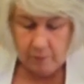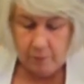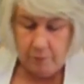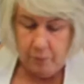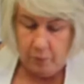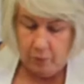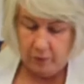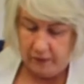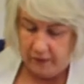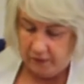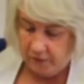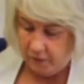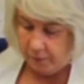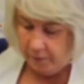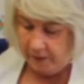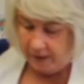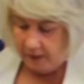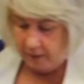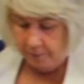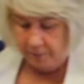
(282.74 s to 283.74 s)
but
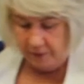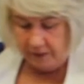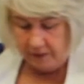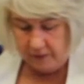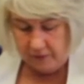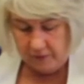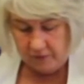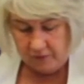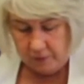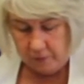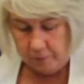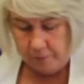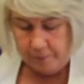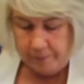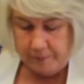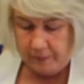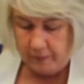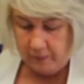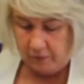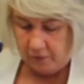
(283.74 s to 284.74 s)
it's made by
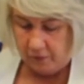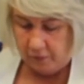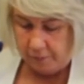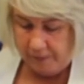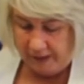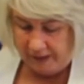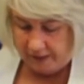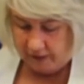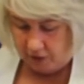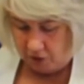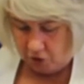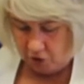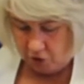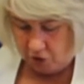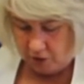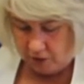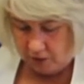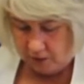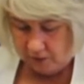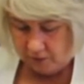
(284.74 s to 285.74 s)

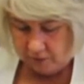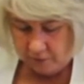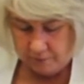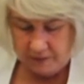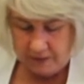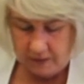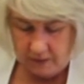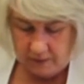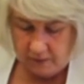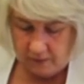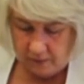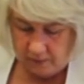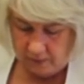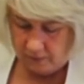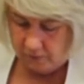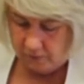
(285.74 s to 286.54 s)
Spanish. It's made in